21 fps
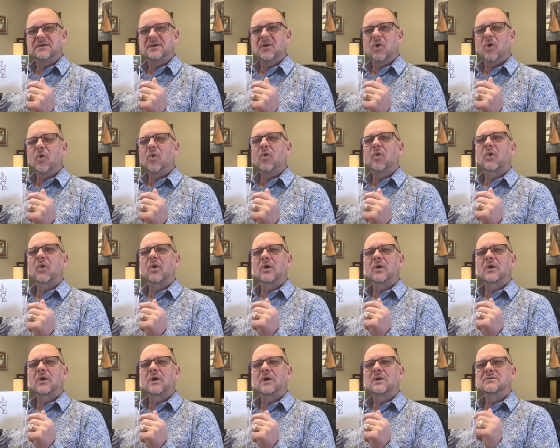or
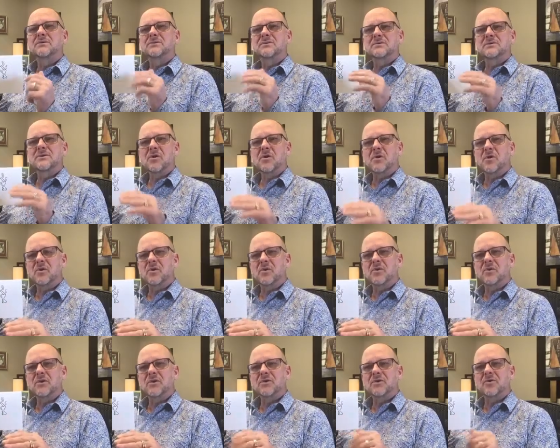sow
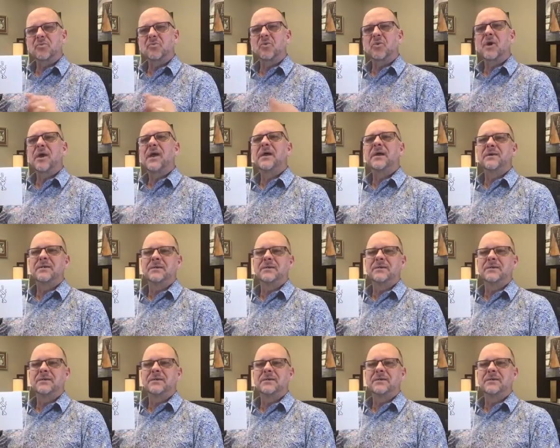your bread.